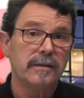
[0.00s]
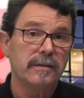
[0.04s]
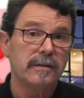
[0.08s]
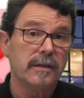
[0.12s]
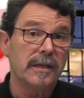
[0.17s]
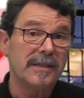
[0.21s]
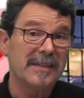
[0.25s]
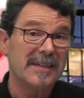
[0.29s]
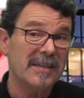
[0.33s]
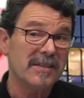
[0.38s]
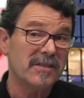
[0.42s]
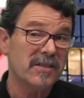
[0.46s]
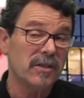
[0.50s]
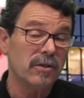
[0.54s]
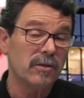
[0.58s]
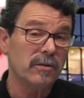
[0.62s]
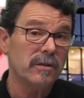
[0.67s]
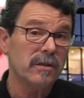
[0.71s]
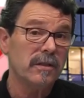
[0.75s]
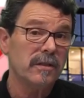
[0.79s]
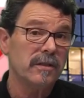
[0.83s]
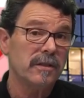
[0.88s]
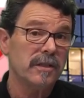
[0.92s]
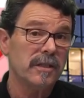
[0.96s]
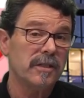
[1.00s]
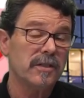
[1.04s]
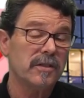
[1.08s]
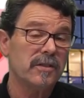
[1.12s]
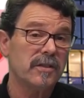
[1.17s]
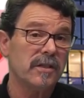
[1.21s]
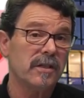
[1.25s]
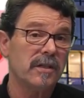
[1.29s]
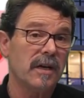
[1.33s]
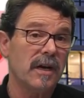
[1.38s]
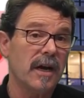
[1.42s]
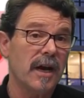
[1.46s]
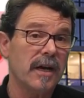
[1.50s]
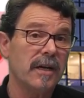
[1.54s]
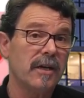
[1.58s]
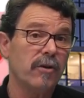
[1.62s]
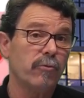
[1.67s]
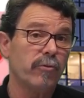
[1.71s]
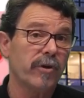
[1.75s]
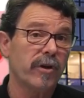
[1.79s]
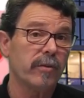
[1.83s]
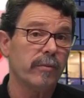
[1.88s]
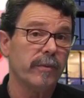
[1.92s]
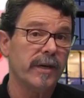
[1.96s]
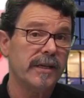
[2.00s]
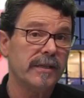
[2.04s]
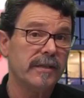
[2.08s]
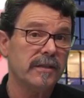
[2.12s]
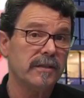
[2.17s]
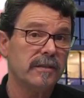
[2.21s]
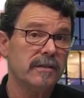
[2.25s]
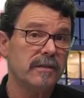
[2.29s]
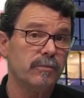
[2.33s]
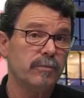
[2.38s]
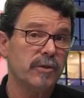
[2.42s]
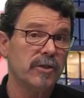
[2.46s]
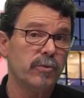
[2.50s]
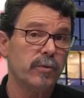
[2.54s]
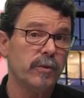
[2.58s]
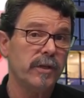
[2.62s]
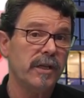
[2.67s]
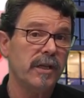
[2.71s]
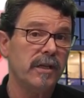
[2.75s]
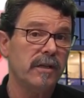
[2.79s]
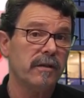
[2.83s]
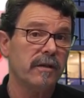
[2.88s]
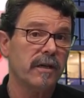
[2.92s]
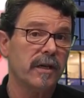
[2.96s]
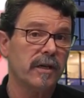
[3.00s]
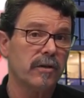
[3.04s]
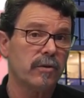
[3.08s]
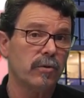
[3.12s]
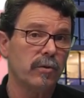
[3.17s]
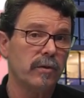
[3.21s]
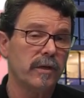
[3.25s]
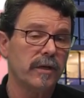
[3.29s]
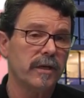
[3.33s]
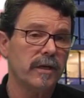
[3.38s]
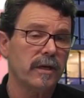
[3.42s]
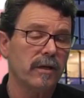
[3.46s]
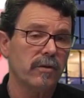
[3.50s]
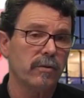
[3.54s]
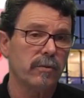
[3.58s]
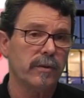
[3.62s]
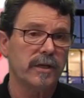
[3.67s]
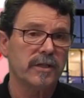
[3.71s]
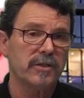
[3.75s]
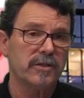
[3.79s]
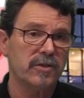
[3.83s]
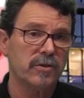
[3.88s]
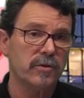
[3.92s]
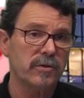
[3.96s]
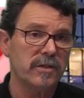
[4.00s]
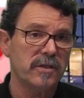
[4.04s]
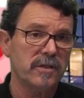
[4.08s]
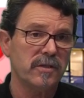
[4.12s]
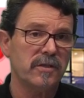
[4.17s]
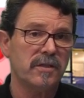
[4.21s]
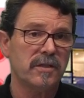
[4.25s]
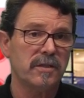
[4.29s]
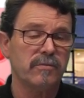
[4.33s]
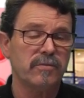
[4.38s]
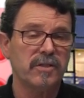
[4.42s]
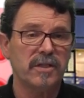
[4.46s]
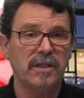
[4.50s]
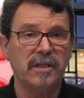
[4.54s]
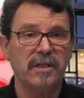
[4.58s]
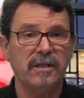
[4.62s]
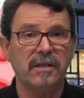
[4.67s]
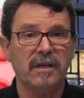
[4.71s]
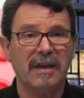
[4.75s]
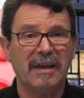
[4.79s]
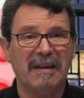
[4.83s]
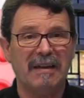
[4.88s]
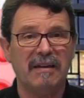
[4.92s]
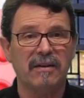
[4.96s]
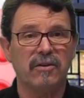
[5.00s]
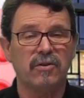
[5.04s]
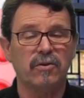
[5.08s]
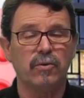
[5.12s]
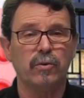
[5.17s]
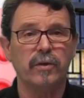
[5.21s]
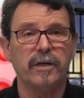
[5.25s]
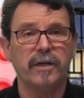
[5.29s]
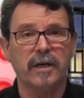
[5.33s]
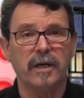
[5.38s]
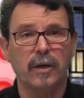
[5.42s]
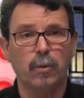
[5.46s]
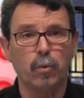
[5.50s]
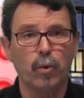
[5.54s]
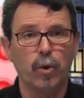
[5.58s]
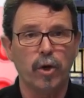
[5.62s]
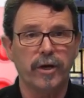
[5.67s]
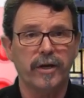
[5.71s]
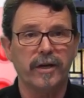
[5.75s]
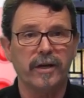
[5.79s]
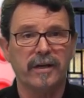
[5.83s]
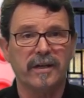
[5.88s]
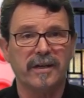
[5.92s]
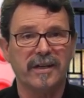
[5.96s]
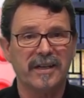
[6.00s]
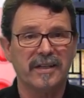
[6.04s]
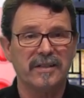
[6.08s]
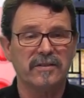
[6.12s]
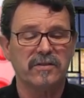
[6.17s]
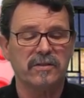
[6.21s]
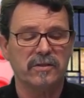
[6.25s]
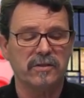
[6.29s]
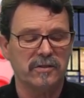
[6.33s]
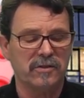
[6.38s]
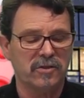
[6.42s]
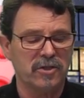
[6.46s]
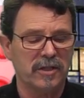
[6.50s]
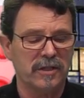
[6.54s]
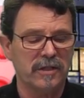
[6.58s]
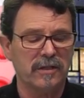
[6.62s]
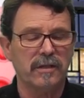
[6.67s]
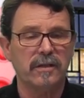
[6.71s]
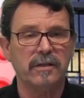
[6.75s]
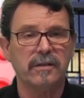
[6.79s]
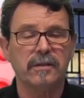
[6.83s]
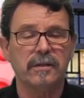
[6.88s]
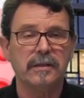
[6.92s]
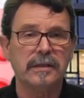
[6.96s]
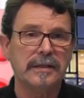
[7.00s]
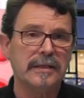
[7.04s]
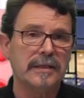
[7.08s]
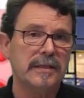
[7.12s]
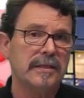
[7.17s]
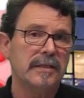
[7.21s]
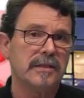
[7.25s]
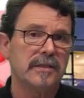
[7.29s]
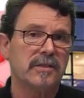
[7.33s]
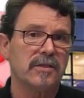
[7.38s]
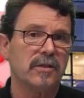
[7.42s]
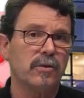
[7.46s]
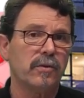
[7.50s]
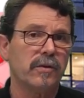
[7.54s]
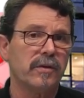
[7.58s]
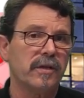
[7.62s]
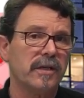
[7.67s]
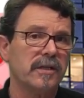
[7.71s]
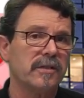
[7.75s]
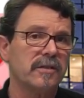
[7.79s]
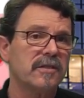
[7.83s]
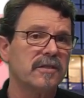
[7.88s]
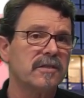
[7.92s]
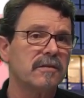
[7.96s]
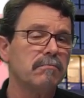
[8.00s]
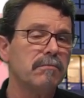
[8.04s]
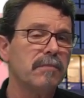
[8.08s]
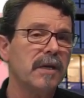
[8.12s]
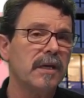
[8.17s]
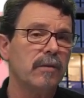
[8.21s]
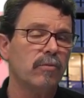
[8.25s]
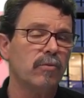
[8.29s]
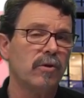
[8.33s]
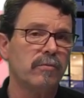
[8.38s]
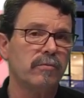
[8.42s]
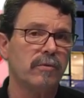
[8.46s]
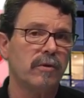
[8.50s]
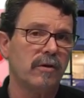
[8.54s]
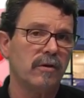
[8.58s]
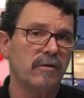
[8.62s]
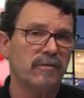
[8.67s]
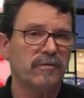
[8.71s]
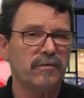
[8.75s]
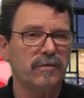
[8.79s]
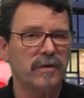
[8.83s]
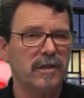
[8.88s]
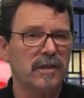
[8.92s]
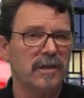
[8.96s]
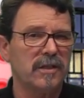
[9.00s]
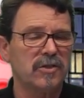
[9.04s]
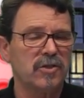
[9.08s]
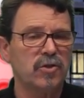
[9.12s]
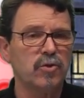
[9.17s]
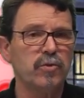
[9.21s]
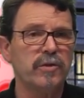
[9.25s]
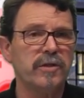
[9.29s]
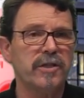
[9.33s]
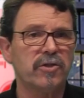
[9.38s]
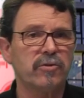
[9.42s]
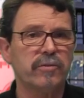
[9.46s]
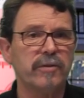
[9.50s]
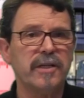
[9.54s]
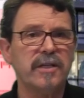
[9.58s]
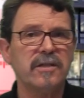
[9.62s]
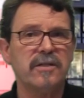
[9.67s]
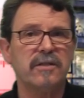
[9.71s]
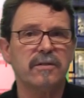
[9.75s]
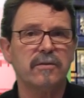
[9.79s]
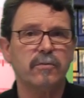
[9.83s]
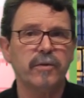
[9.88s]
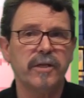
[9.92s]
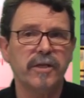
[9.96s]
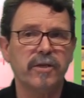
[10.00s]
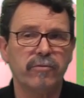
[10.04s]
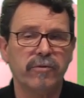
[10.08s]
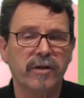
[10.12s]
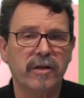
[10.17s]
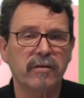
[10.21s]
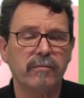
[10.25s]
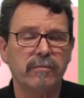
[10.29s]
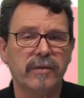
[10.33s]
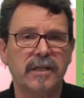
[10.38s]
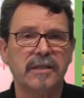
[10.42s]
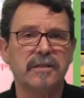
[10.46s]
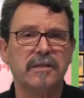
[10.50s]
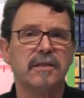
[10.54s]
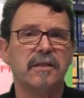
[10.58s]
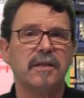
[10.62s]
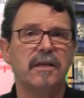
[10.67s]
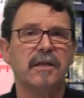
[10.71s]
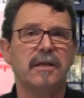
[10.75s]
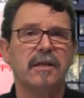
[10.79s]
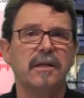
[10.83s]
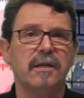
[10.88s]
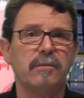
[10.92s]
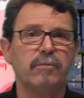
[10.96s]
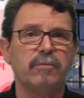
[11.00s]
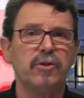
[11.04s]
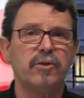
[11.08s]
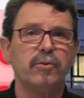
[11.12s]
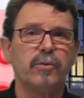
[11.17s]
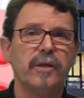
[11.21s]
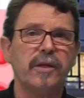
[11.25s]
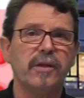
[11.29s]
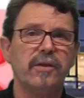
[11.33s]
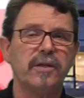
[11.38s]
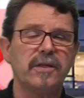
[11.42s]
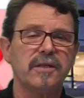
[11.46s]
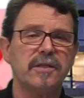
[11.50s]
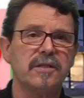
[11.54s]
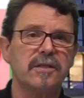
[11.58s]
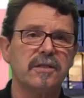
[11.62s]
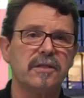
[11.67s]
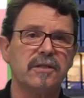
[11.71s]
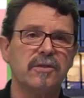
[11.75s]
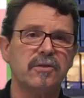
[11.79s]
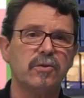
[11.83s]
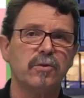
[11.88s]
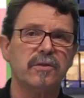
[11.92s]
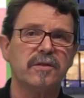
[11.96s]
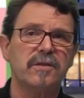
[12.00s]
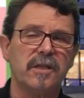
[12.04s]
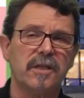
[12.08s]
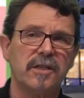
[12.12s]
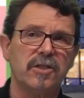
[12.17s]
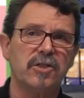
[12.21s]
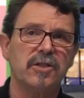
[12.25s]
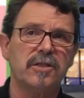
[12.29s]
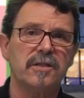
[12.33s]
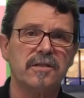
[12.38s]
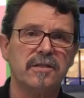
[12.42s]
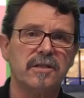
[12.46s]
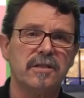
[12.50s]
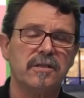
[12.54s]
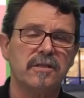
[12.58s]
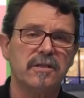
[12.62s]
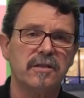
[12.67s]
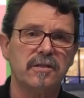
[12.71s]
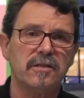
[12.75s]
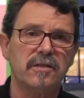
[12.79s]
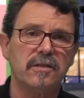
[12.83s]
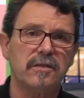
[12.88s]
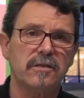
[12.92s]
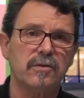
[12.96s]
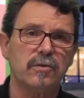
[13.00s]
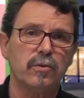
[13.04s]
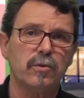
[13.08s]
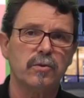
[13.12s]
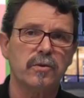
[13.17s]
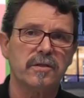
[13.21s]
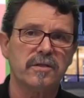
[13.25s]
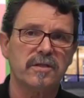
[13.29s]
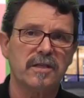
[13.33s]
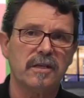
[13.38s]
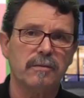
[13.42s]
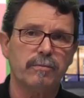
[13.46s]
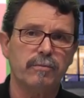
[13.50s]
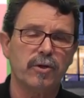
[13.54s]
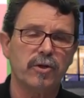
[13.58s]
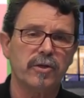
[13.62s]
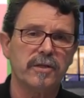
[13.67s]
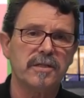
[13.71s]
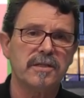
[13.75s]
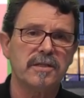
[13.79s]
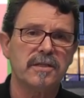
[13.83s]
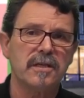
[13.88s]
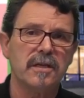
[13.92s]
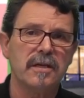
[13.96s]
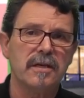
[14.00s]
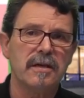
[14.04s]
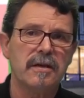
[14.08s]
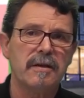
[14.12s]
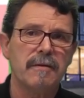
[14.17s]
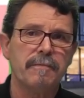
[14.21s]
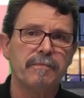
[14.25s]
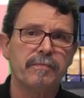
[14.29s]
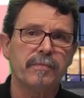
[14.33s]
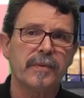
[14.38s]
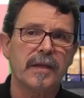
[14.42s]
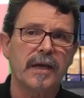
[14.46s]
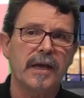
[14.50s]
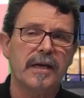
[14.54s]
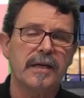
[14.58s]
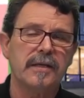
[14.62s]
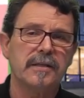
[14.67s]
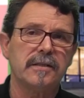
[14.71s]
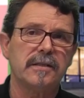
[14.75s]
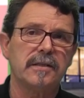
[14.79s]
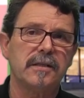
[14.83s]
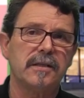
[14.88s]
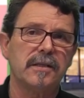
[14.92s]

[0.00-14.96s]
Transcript: Dead zone is highly recommended between heating and cooling. Otherwise, two systems, heating and cooling, are working against each other. So there is a minimum of 2 degrees we recommend between these two stages, these two set points. And